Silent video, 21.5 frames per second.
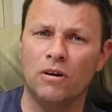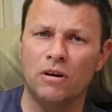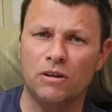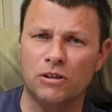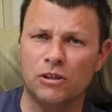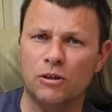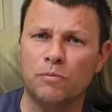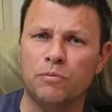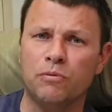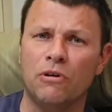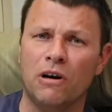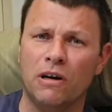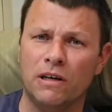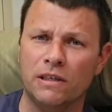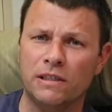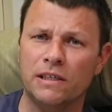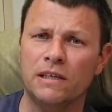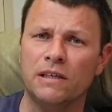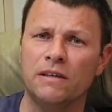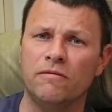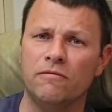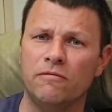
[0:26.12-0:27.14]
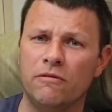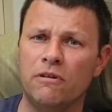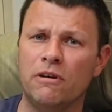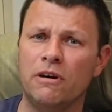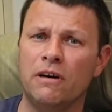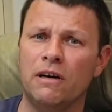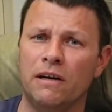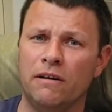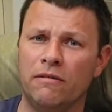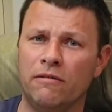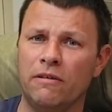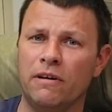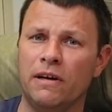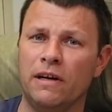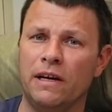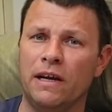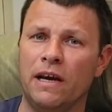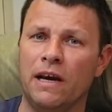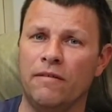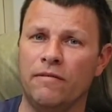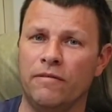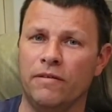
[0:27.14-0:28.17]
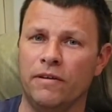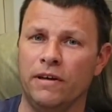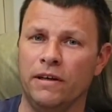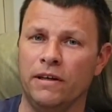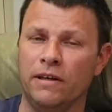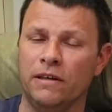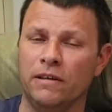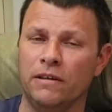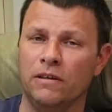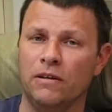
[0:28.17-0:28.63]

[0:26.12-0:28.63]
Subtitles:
Surprisingly really heavy.